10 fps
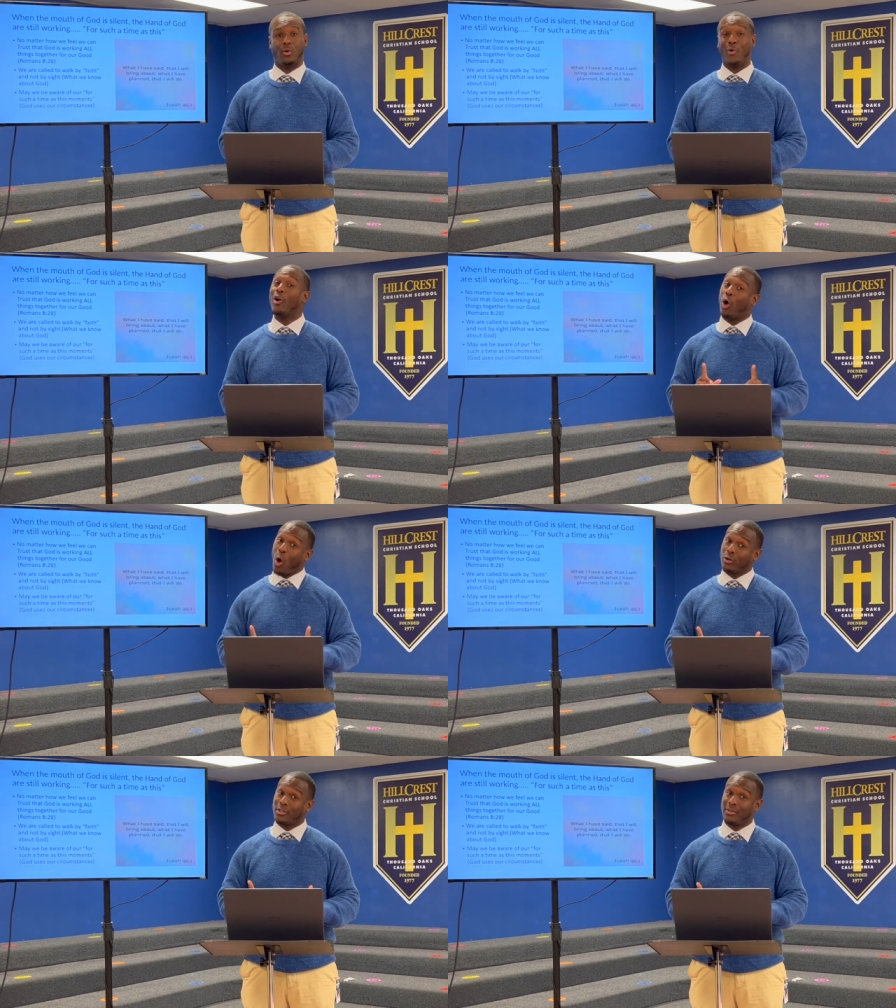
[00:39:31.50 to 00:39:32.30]
We are
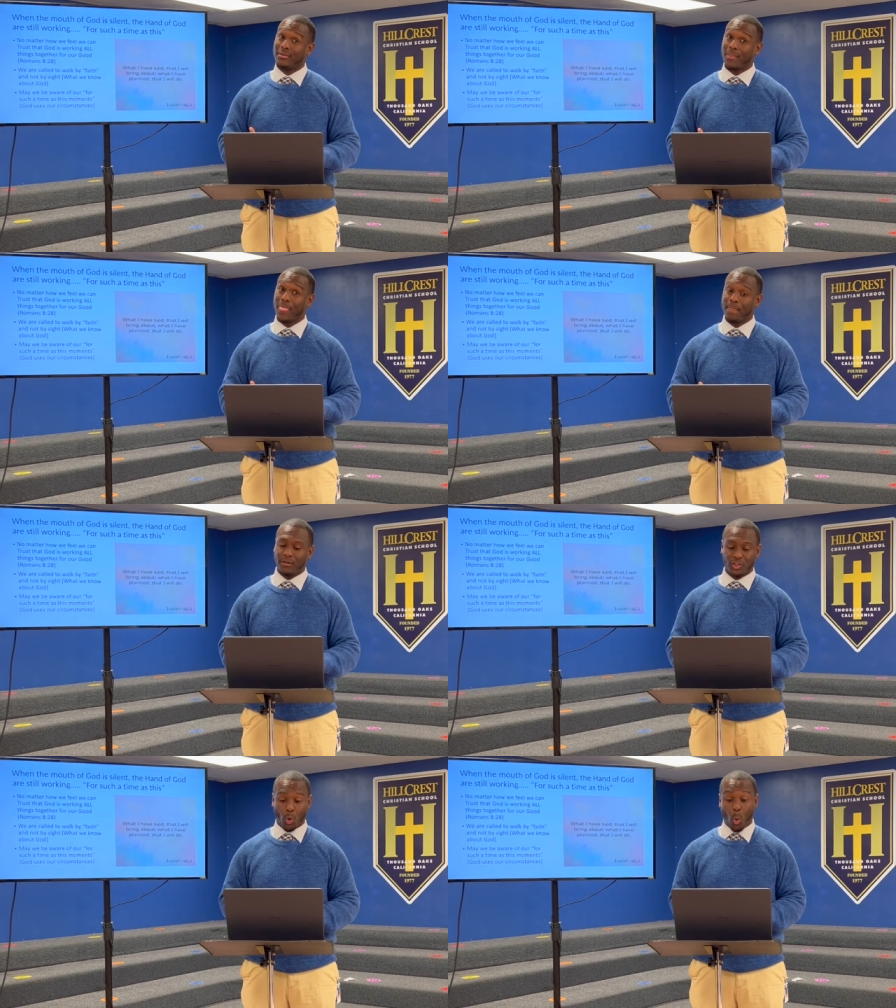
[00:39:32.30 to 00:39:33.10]
called
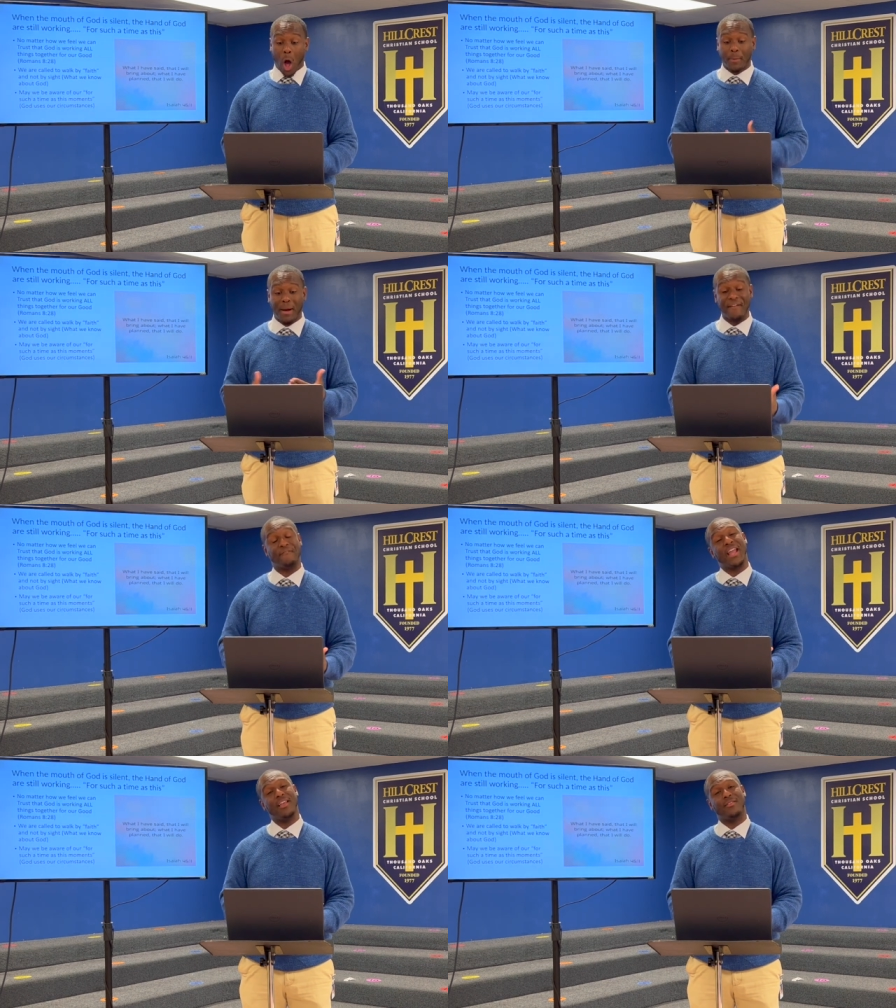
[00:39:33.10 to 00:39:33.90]
to walk by
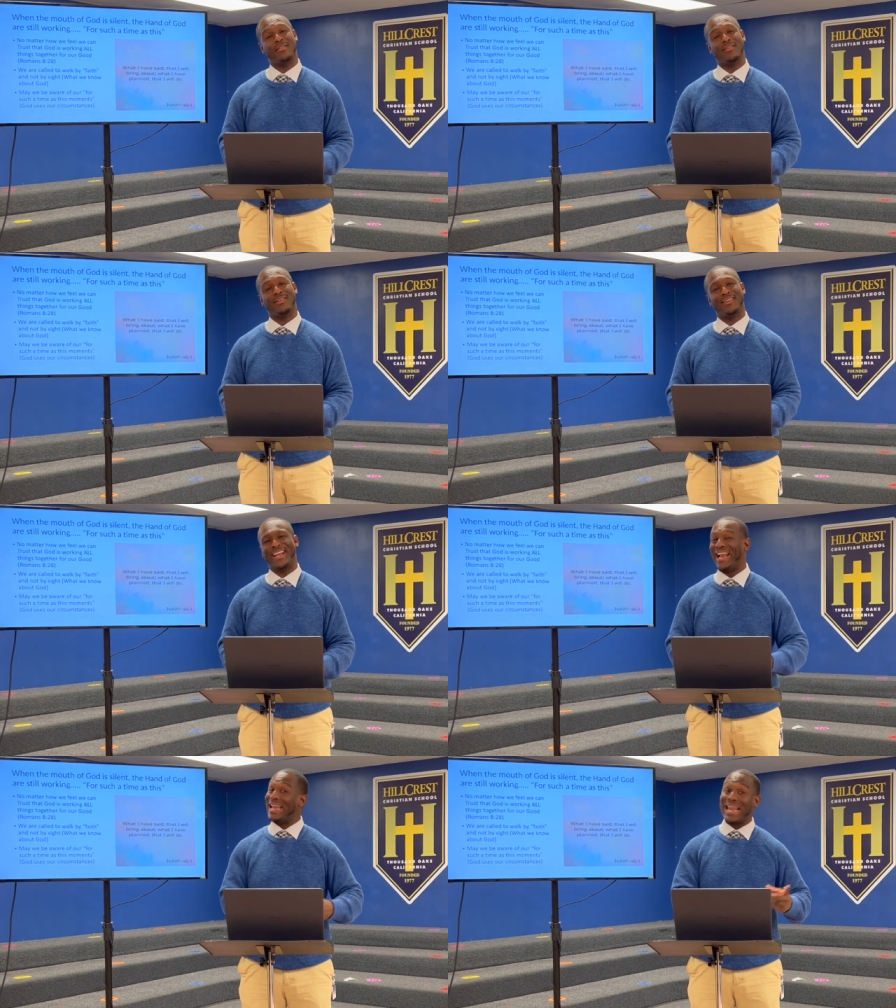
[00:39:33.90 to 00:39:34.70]
faith
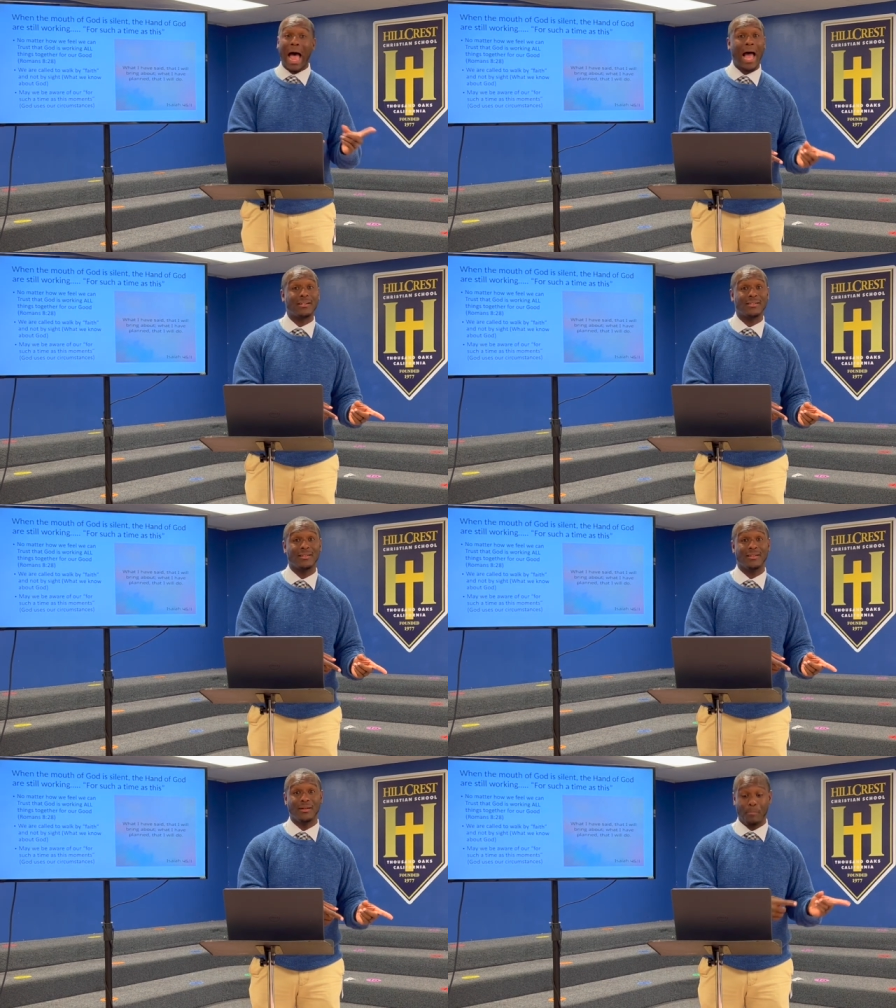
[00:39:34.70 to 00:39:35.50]
and not
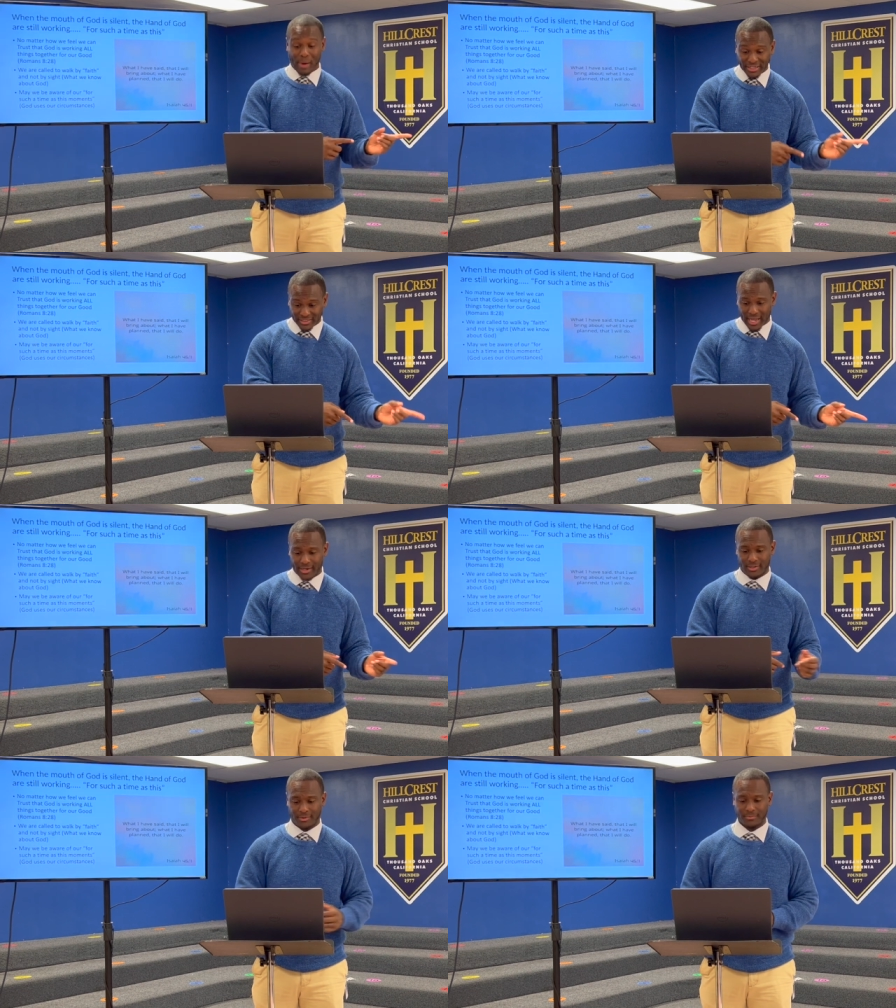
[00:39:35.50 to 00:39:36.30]
by sight.